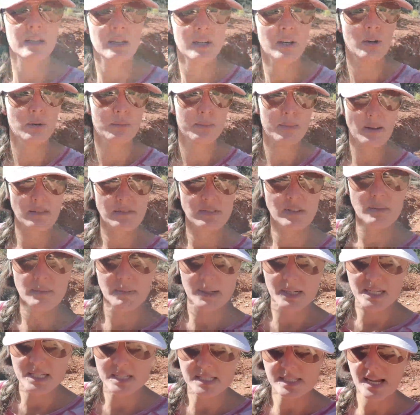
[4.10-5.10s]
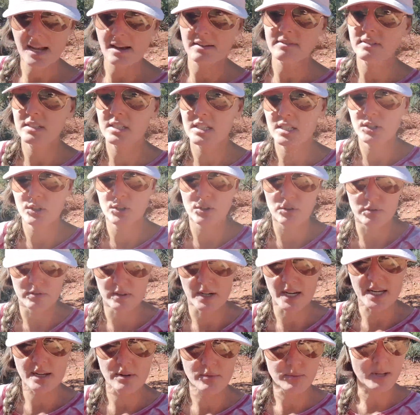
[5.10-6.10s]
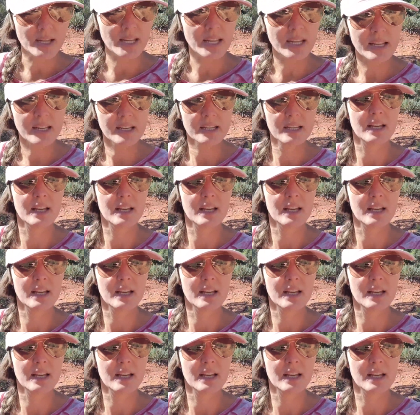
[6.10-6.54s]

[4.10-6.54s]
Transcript: Hope everybody's having a great week.